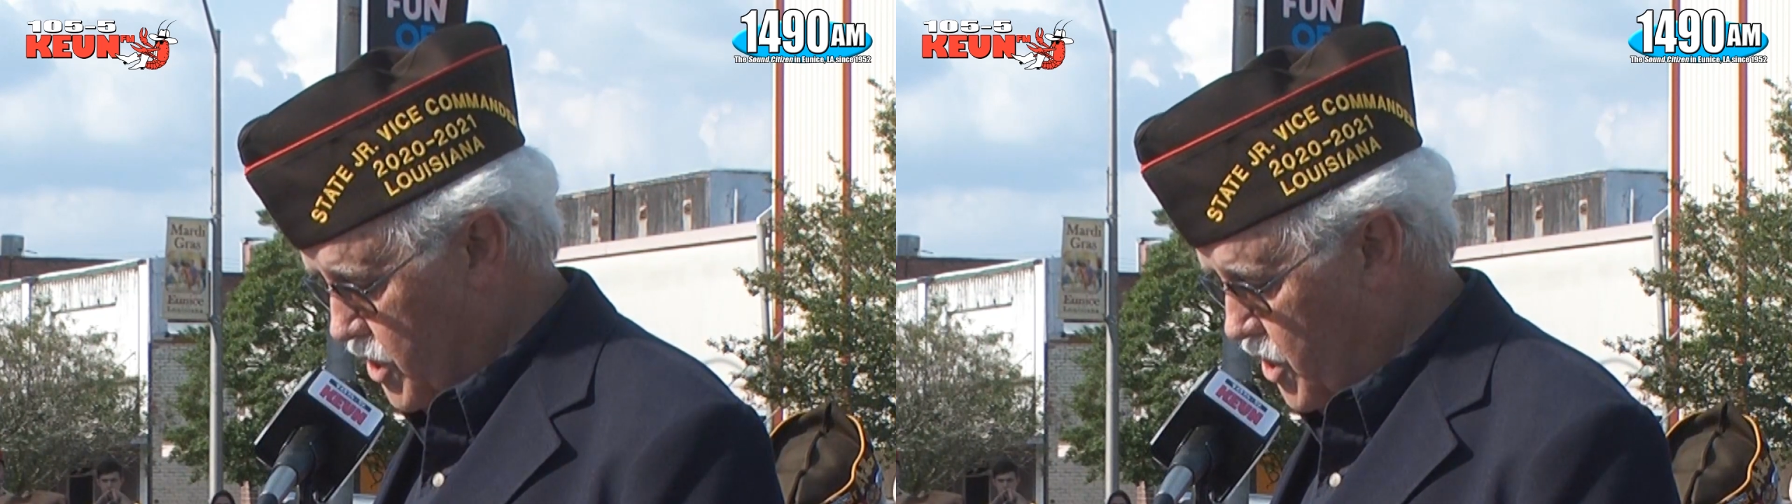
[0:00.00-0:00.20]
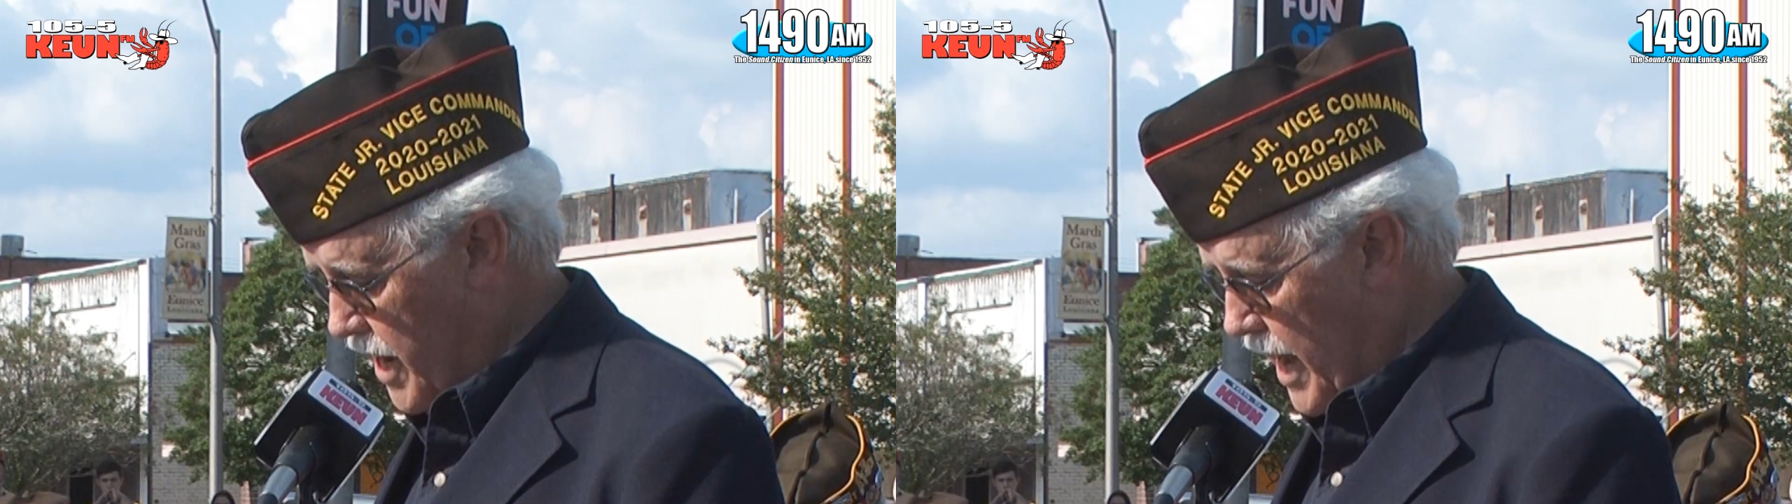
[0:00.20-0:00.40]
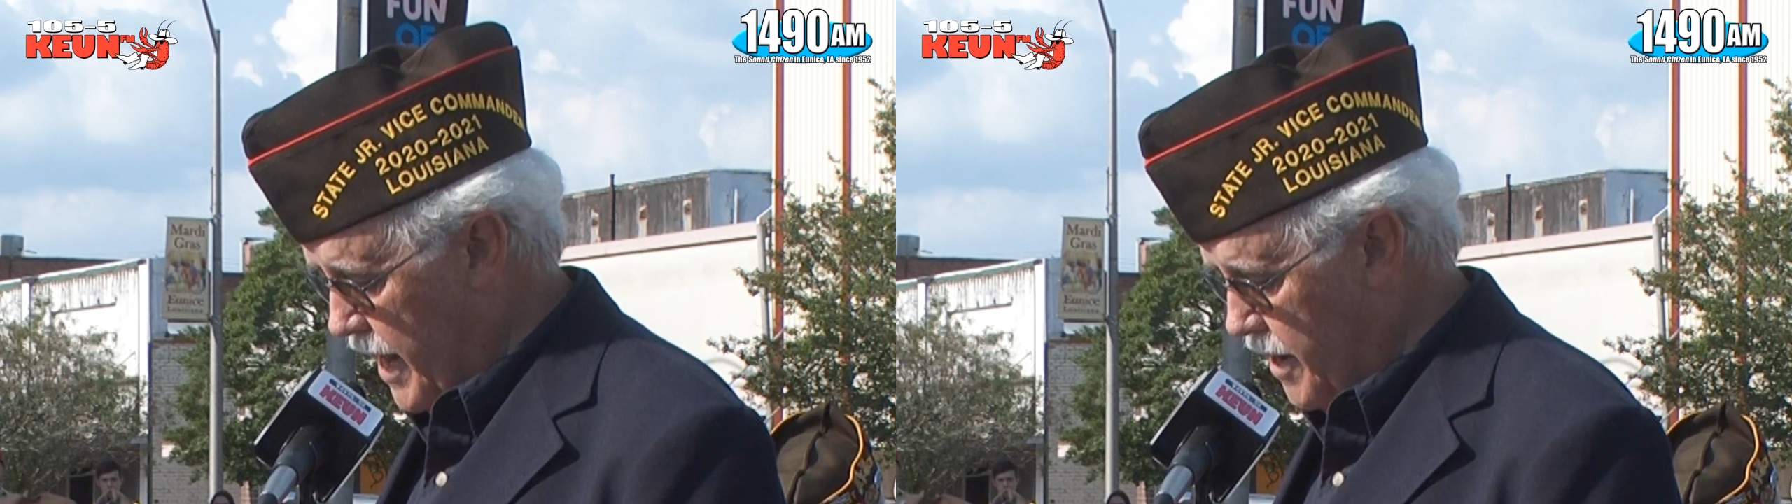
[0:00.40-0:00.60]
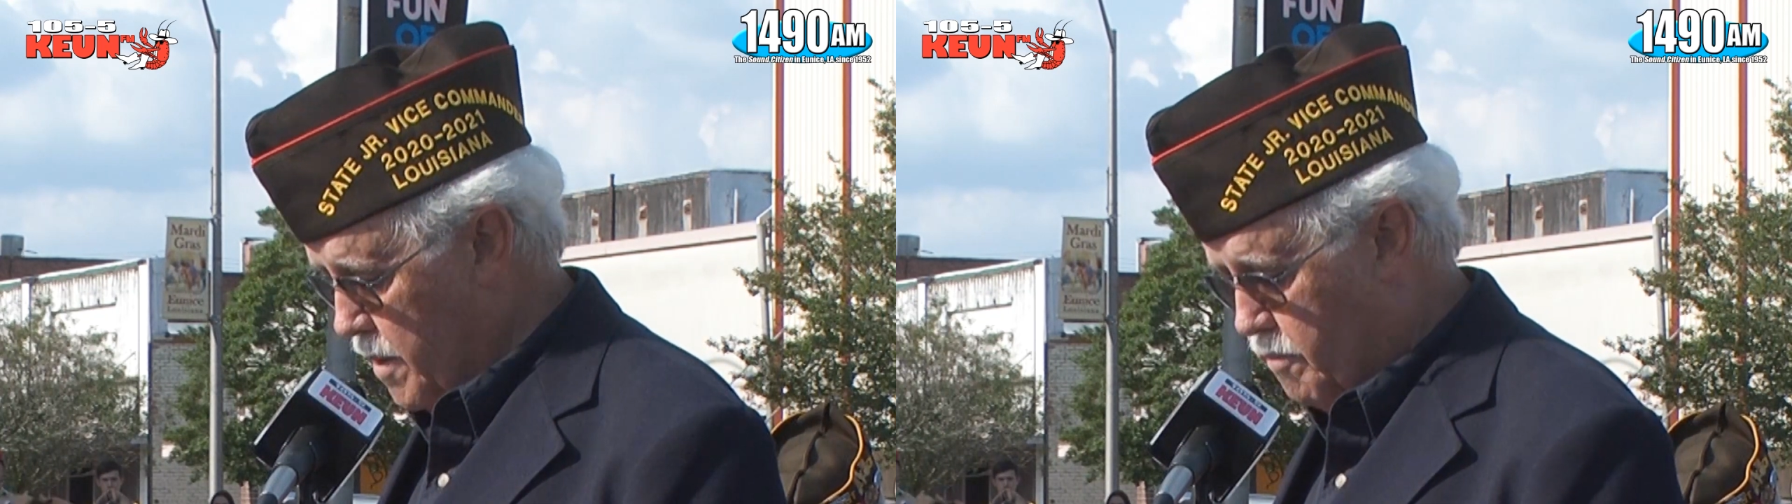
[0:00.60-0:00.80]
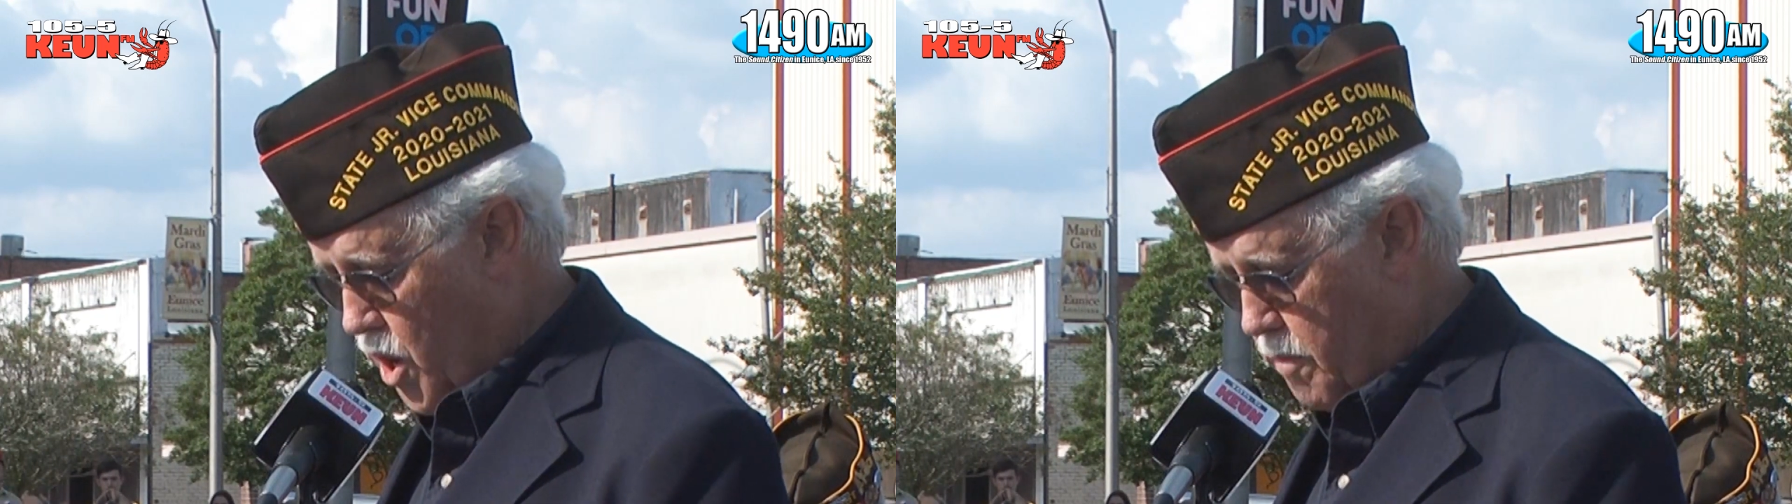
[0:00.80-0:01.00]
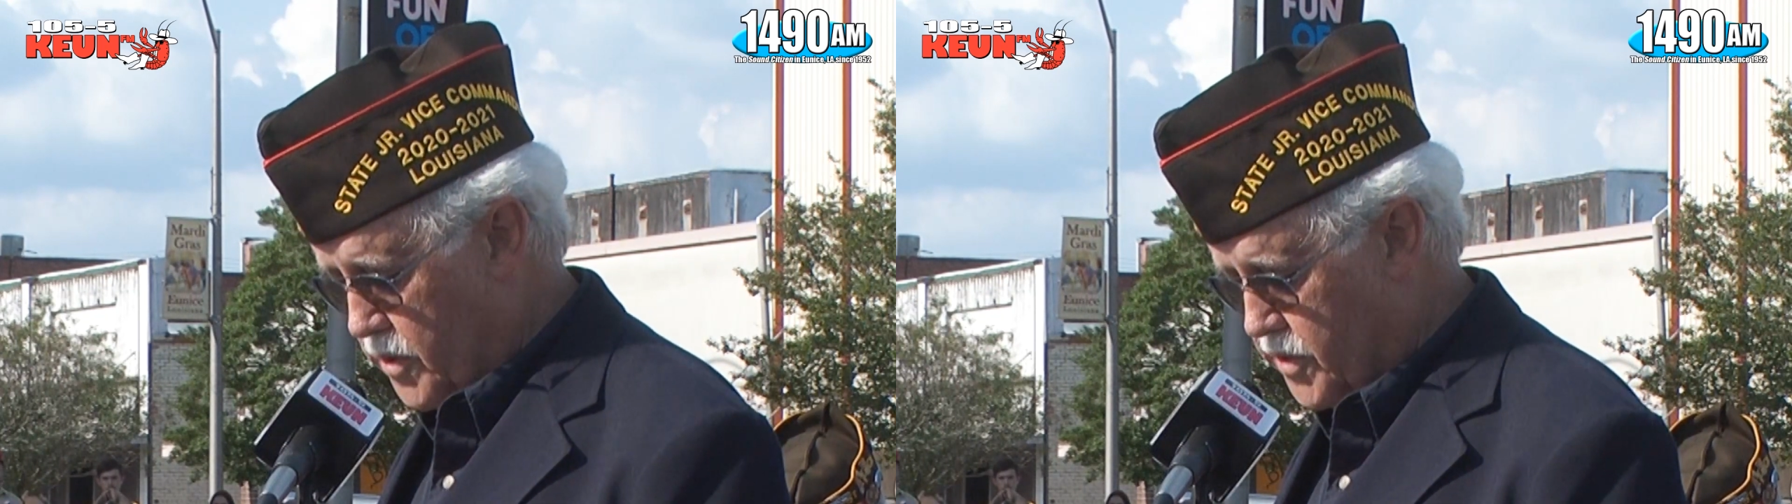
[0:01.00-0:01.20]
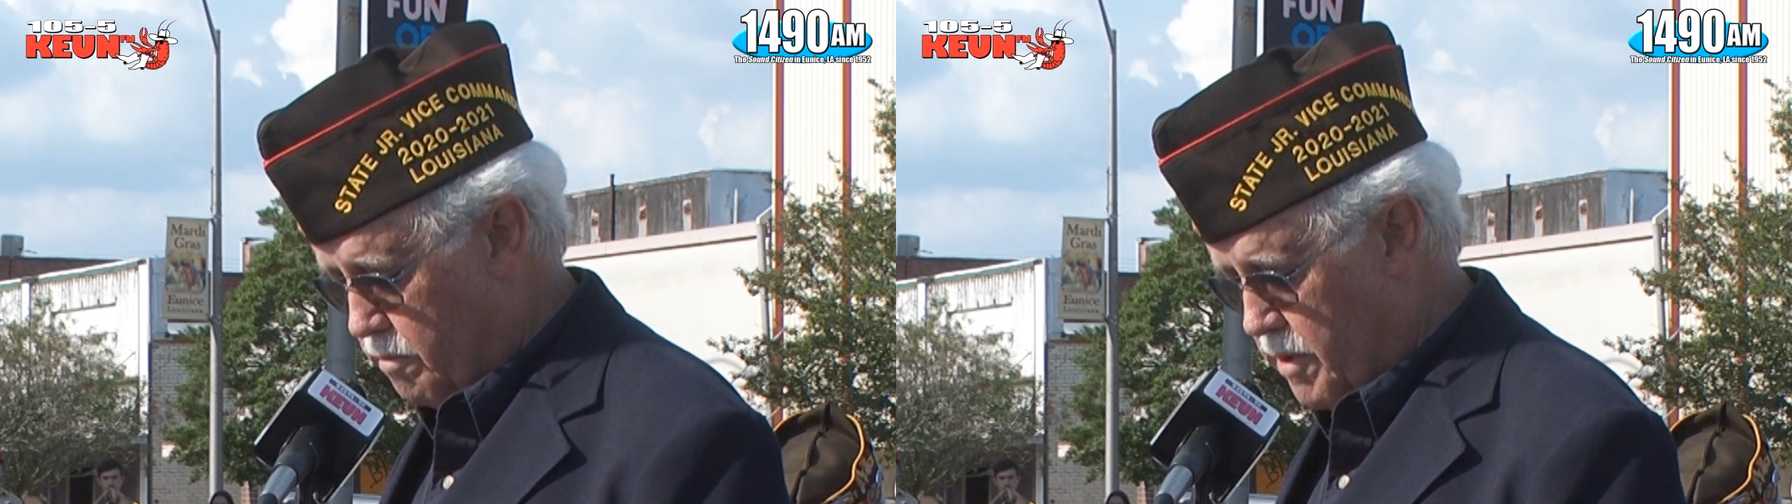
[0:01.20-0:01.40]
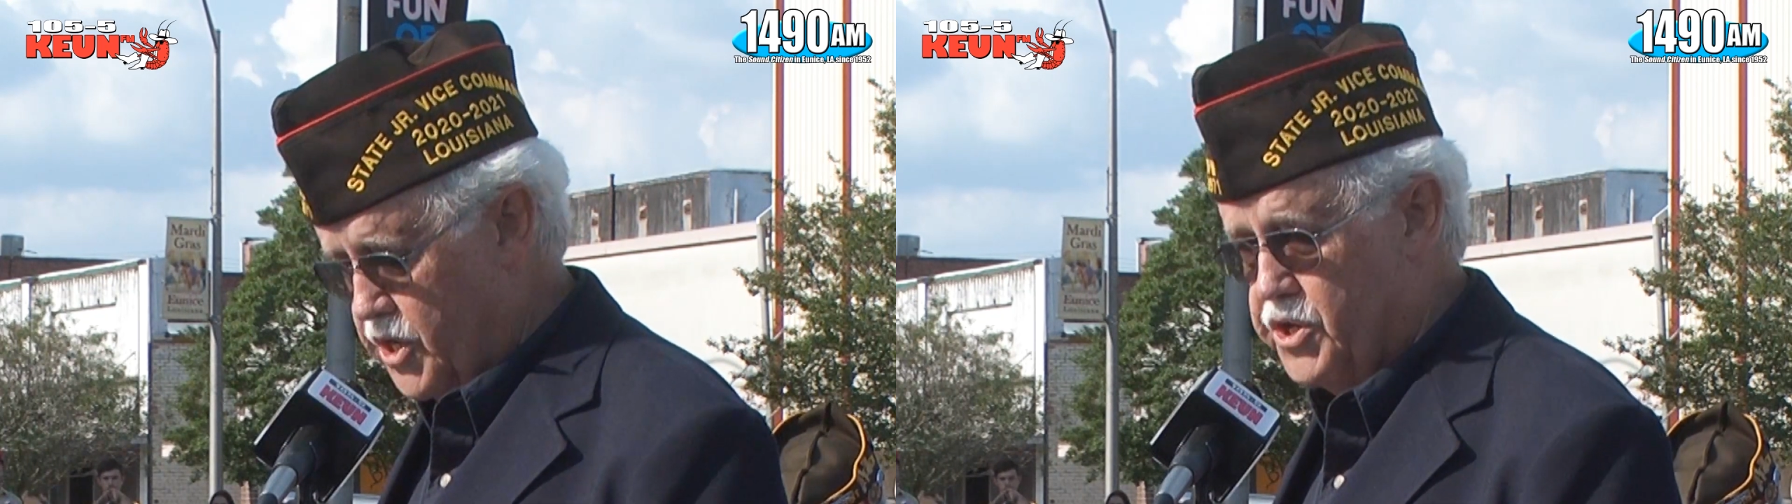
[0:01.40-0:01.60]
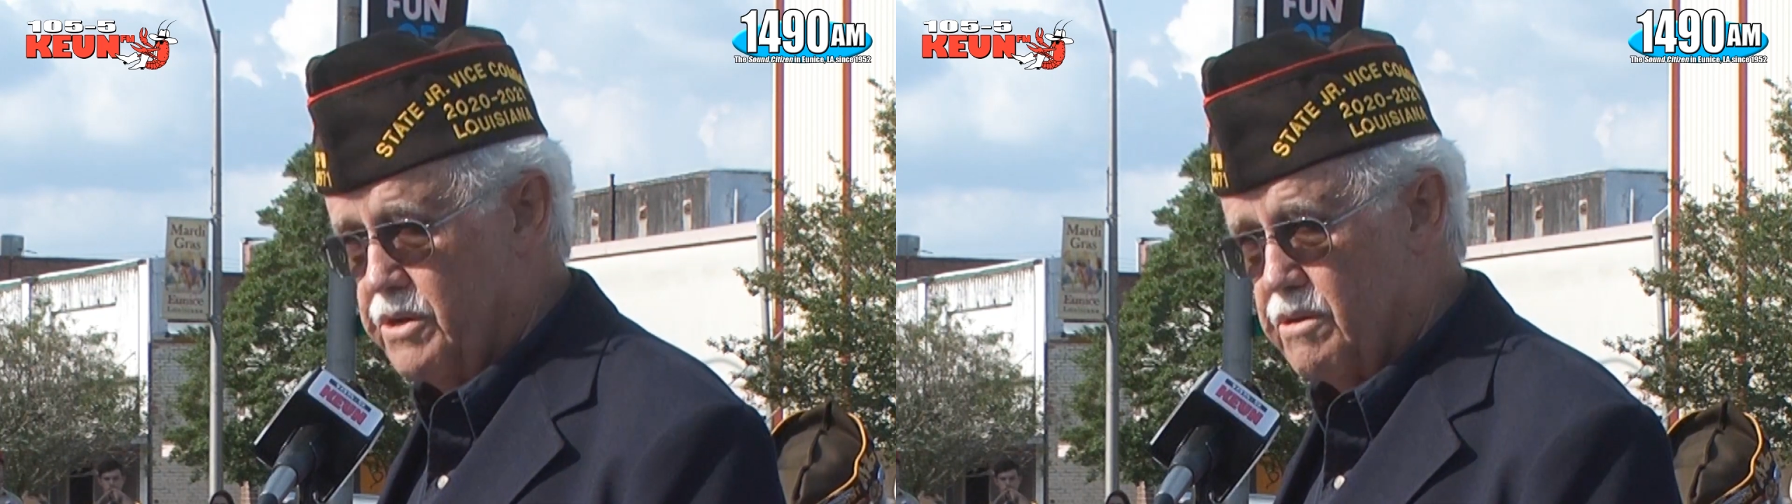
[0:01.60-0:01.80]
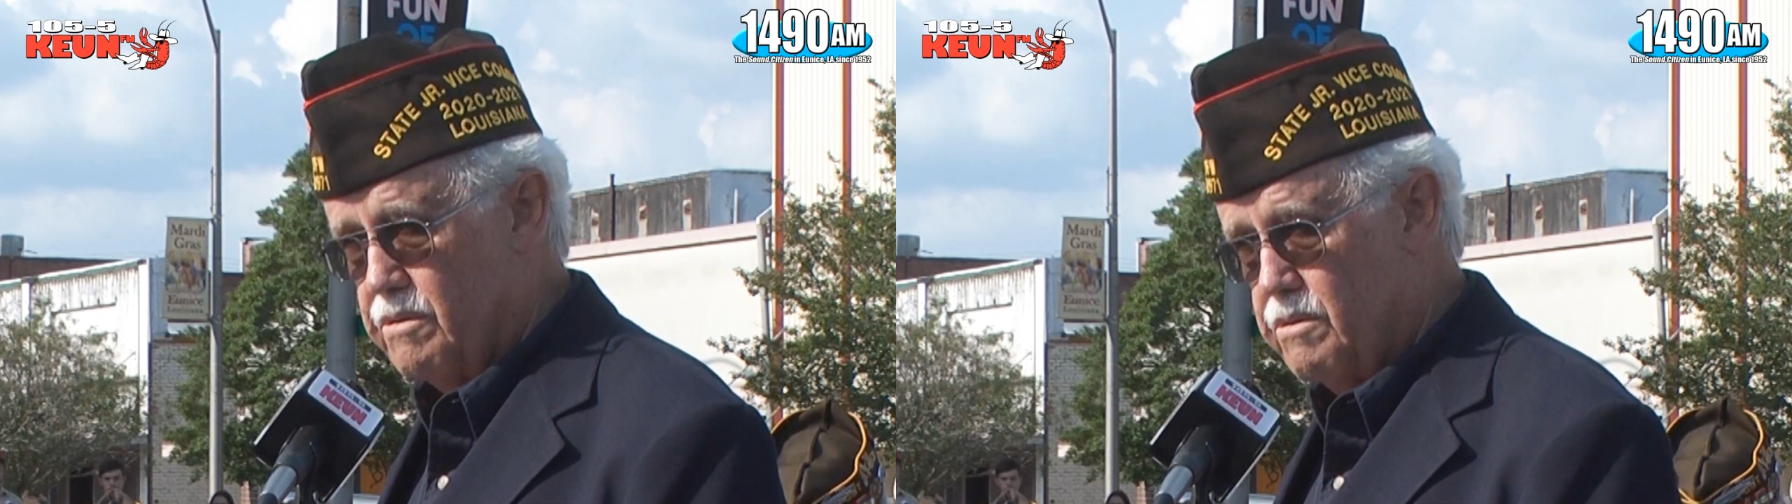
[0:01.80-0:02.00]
and united in purpose and mission.